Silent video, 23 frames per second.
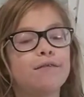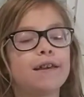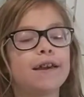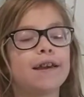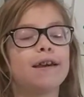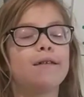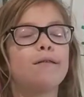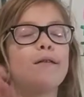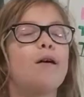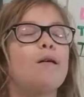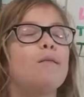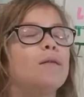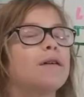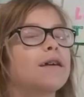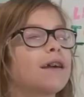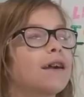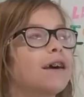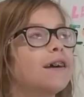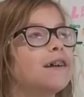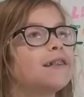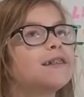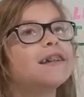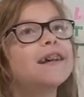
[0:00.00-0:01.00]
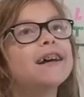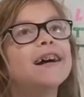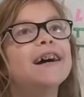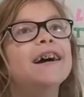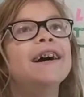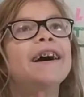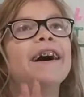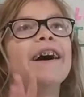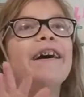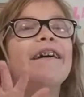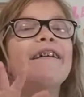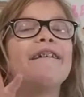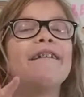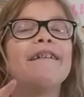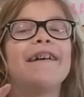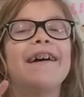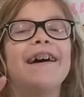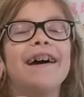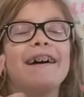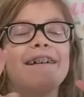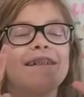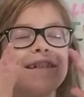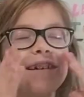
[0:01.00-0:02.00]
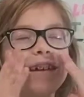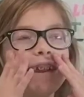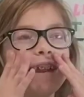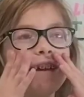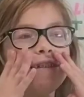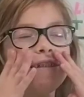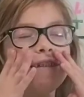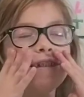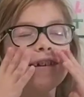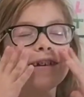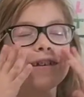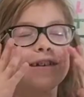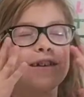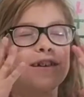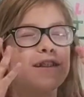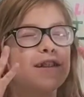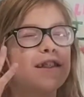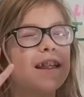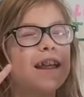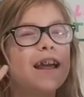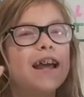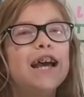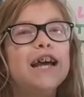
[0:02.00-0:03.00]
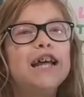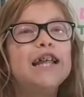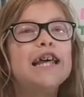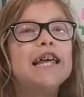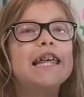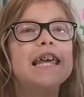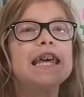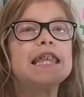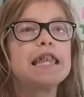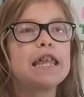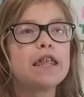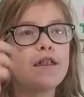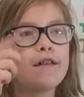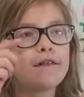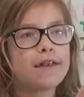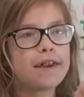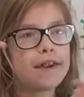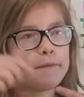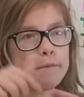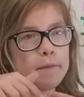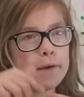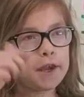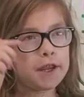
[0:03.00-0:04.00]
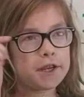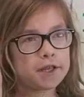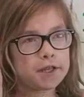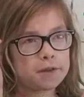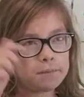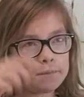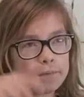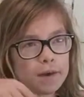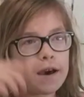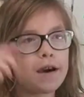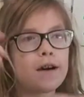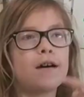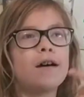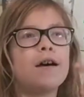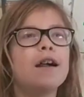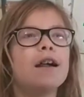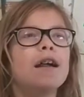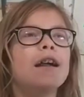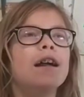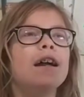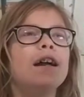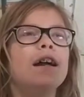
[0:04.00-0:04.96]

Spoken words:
Wait, oh my gosh, again, just hit the notification bell.